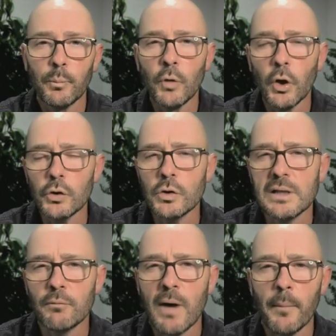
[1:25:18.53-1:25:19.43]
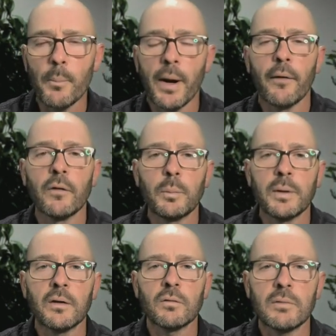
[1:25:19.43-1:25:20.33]
not usually rabbit burrows,
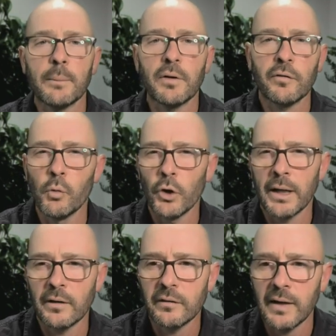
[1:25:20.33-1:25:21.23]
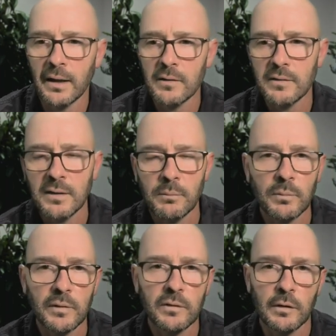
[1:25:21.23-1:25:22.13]
because rabbits, from what I understand, and
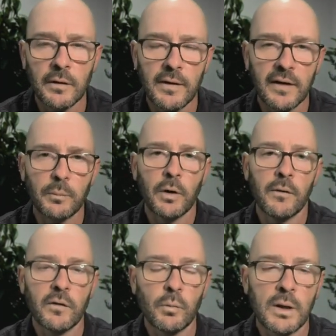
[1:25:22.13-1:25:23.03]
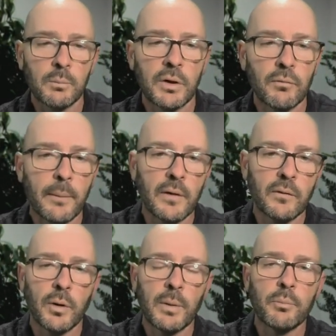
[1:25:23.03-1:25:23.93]
Tim is certainly the expert on this one, but a rabbit's
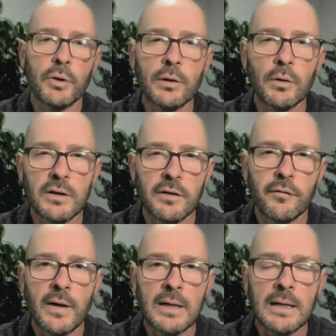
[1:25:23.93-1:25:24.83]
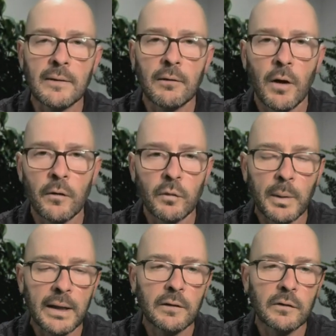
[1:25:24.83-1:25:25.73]
probably pretty good at defending their own
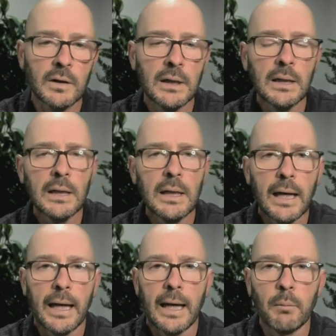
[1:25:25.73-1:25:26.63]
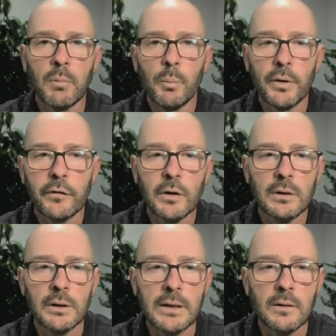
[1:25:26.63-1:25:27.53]
space. But
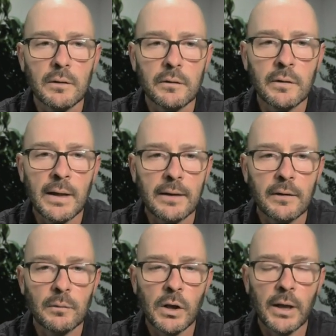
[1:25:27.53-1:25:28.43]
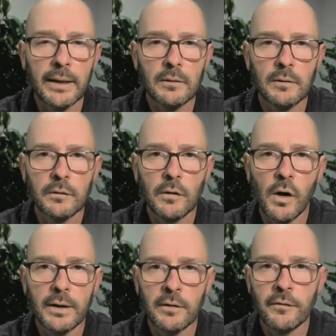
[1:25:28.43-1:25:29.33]
certainly snakes like the
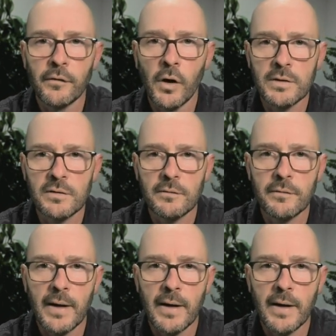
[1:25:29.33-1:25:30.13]
tight confines of